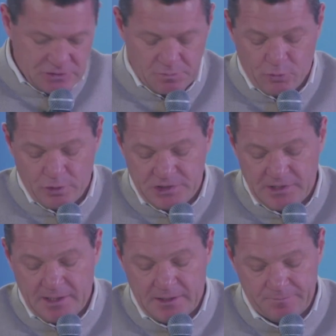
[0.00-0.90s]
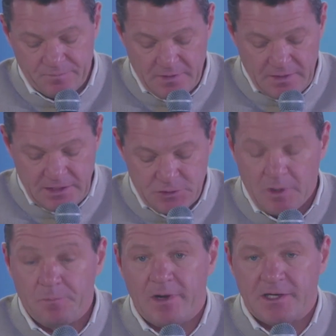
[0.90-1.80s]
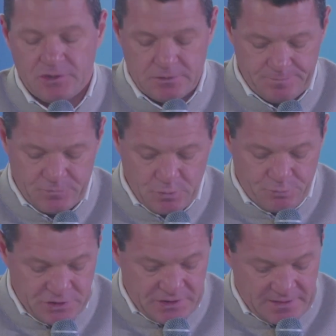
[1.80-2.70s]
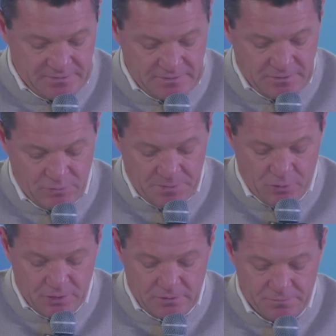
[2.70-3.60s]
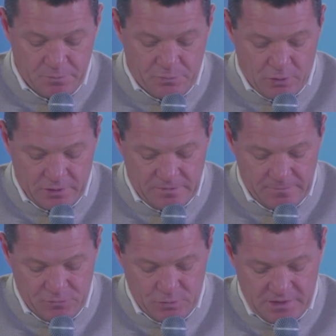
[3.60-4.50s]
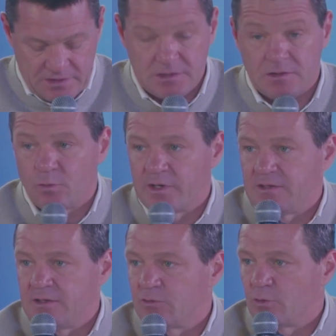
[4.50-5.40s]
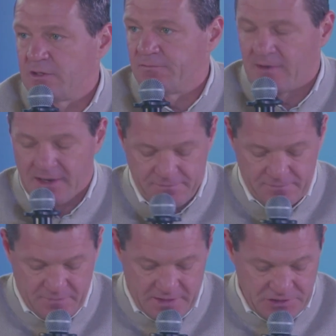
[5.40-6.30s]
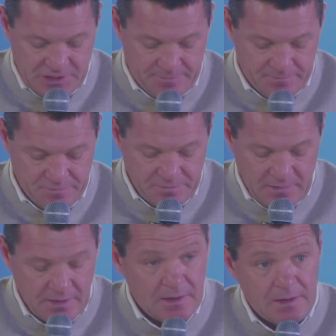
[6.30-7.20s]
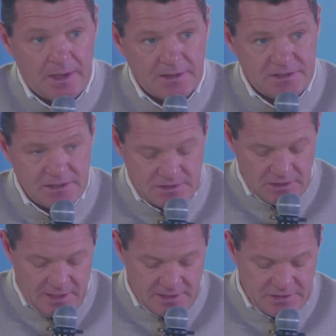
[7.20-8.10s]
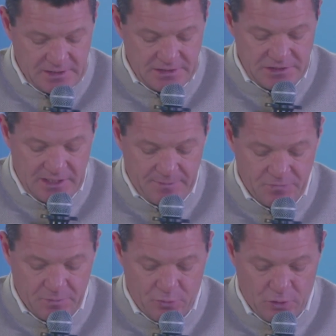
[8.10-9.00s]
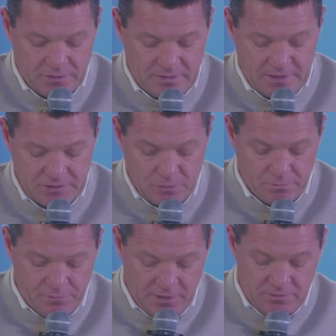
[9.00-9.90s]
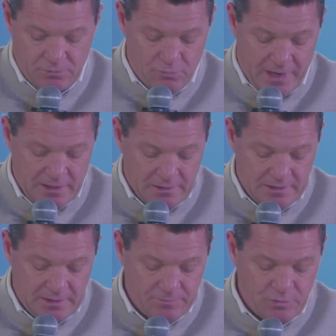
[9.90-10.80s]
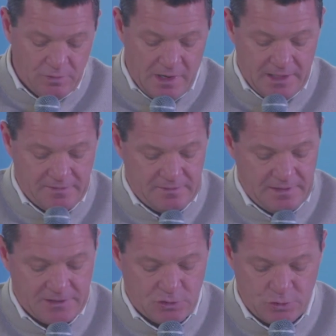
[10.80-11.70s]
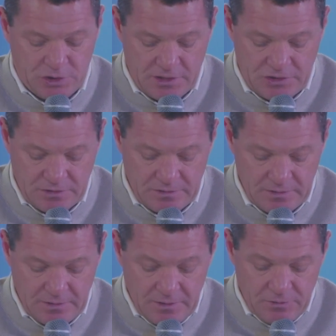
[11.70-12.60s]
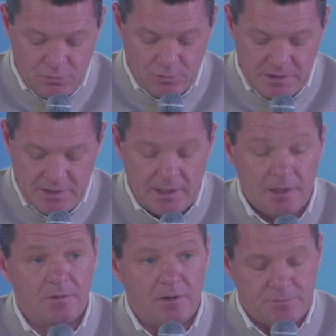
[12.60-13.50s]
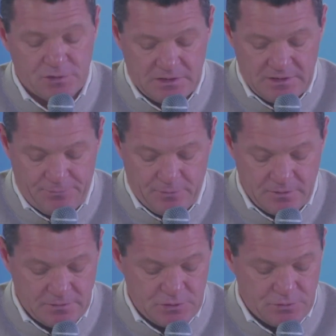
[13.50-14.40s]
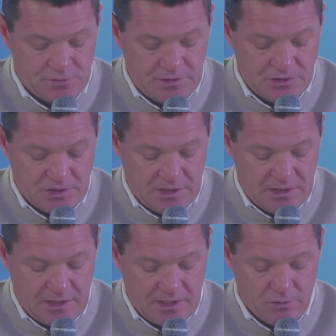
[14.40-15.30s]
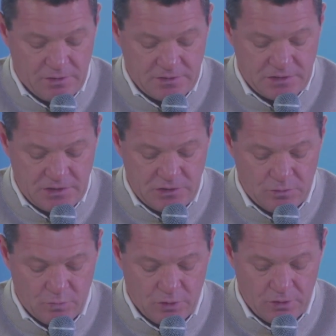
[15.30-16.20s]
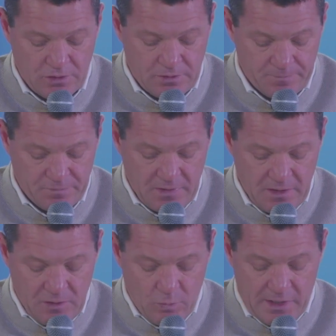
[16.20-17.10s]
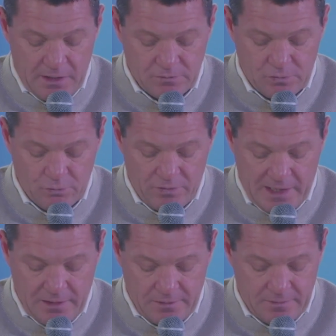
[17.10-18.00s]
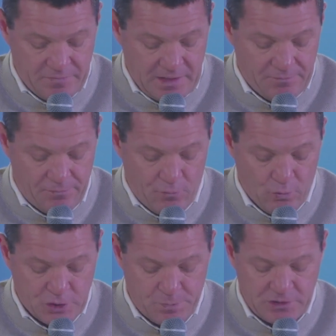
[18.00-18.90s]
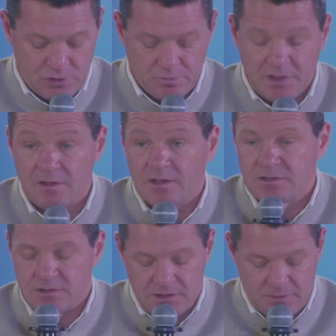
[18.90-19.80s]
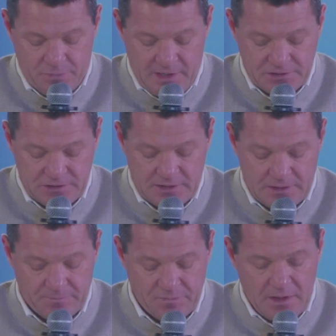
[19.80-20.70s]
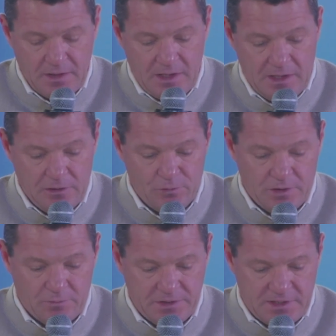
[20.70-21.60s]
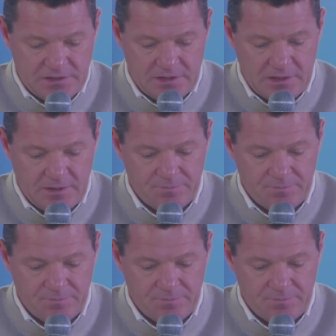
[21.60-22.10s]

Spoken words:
the board chair, it's my pleasure to present the report of the board to this 2025 AGM. And since the last AGM, the board has convened regularly to guide the association through a year of significant strategic and organizational work. We held 2 regular and 4 special meetings in the past year, including one yesterday.